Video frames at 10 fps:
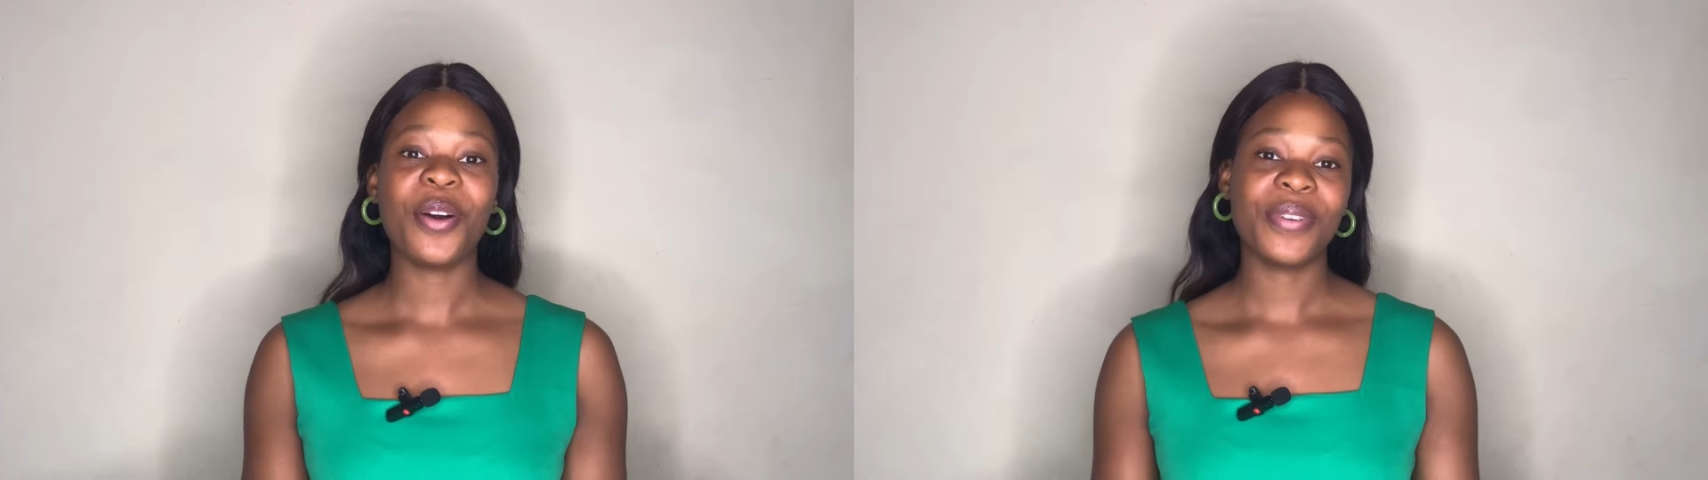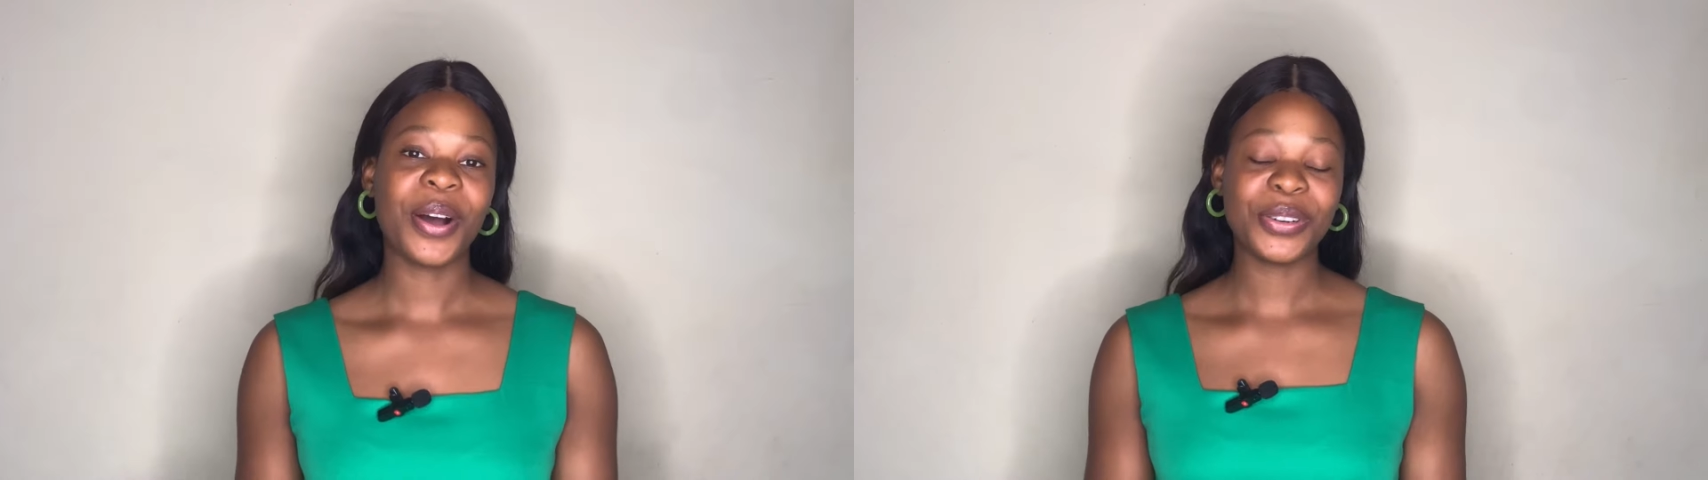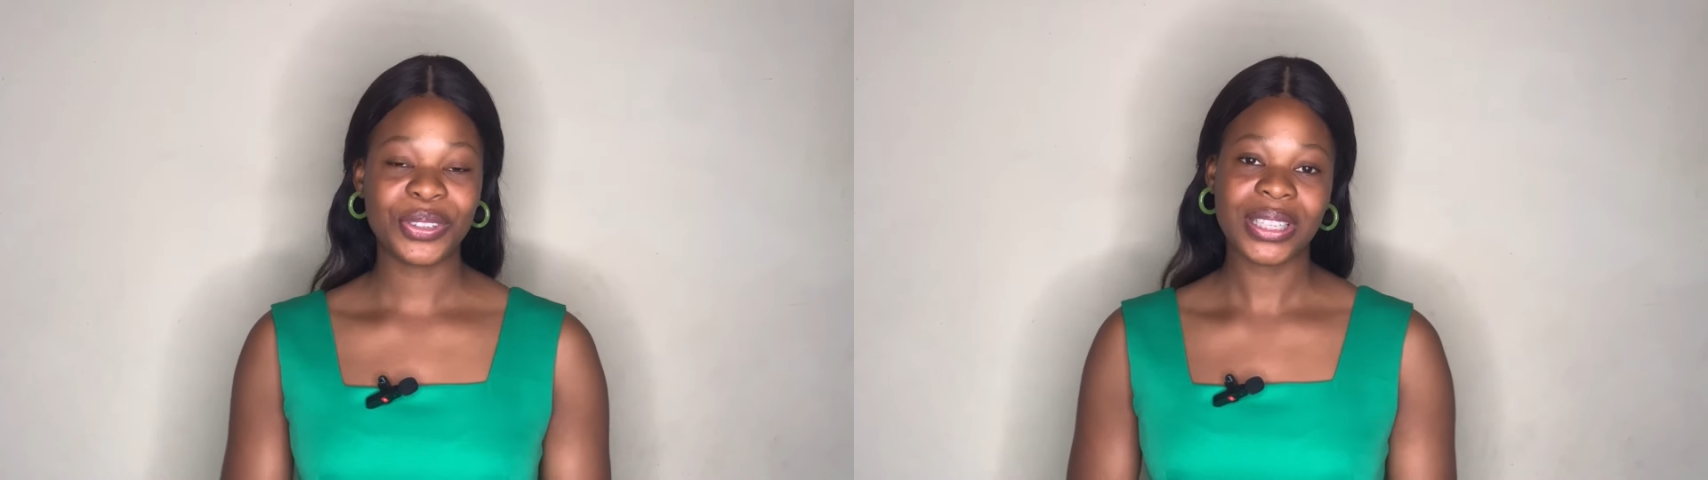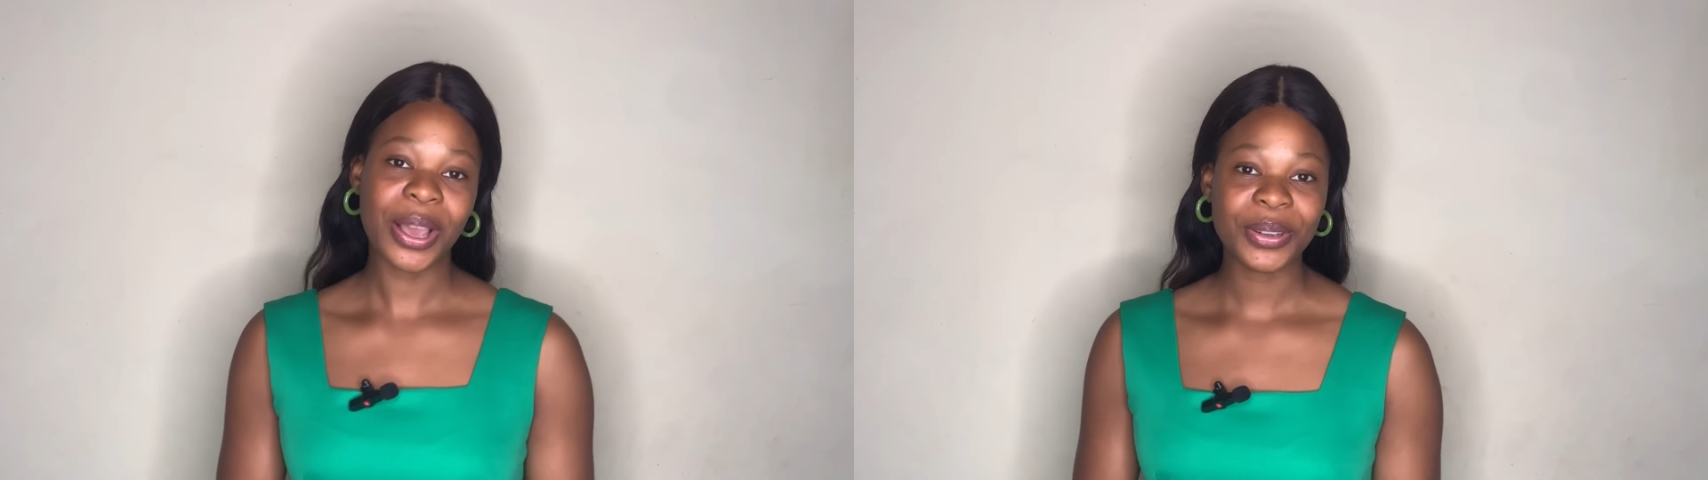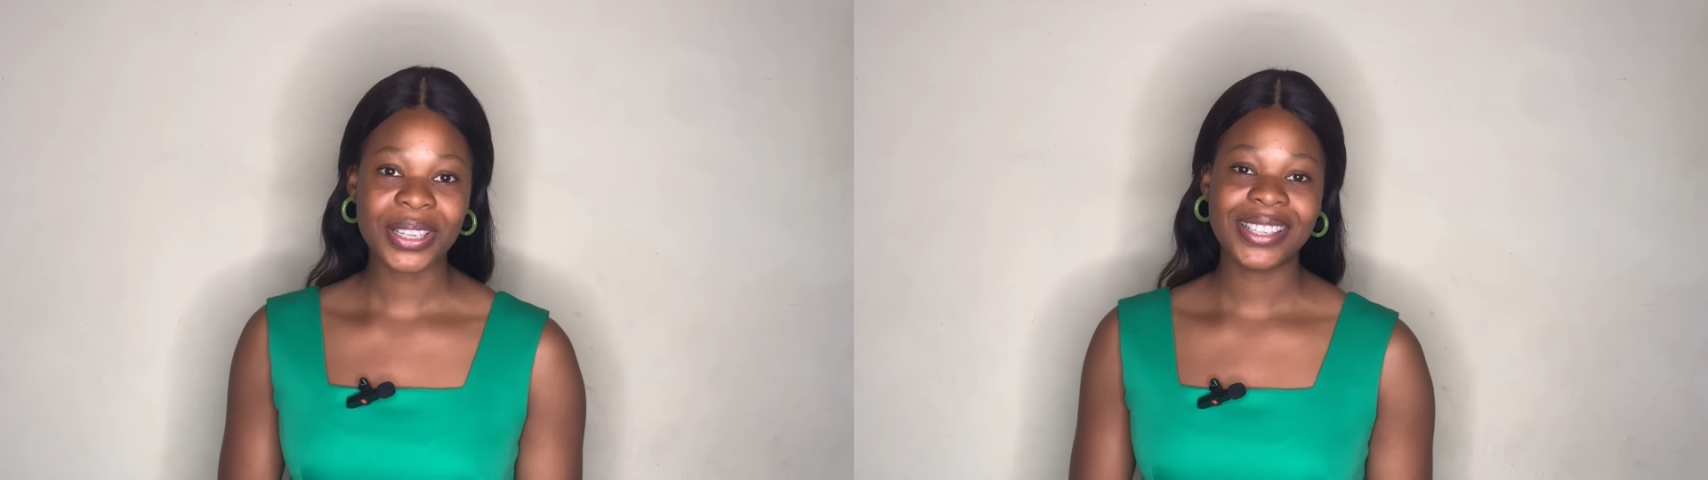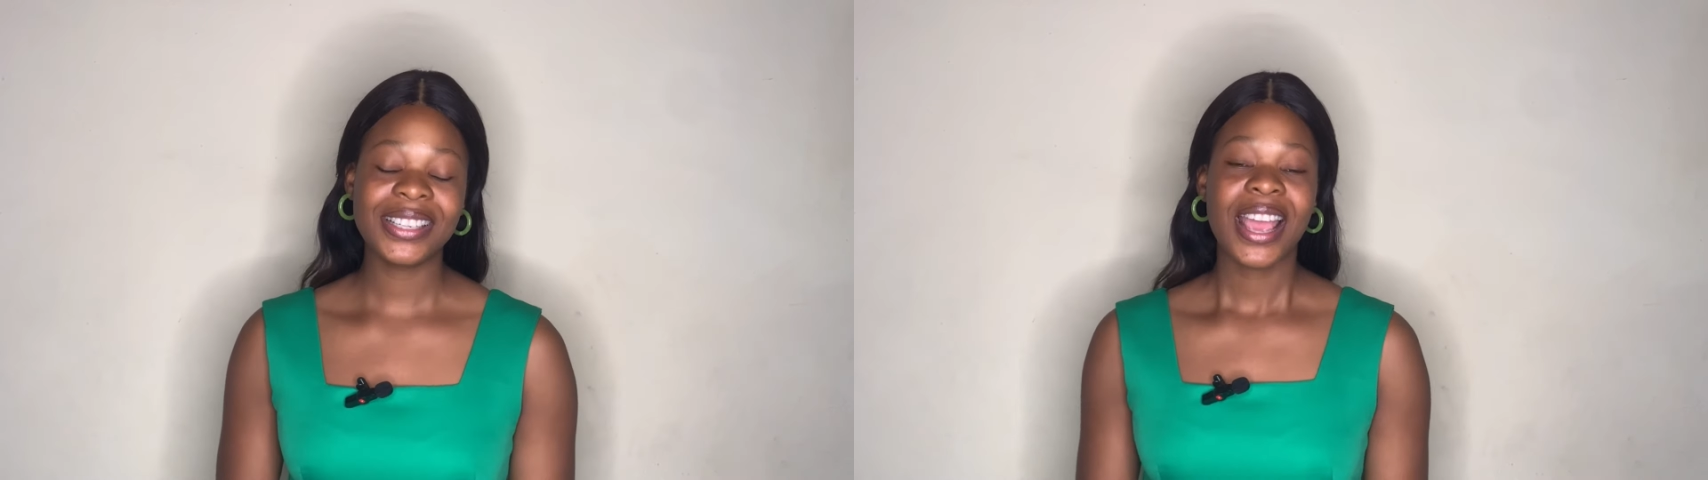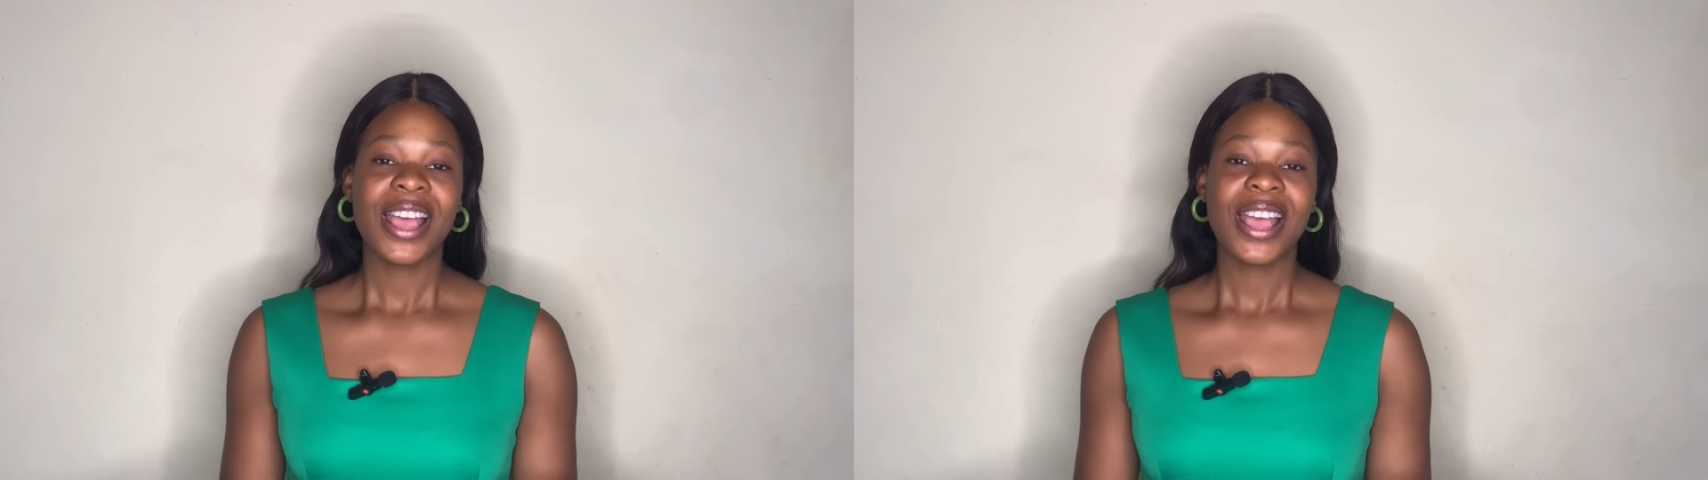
over 100,000.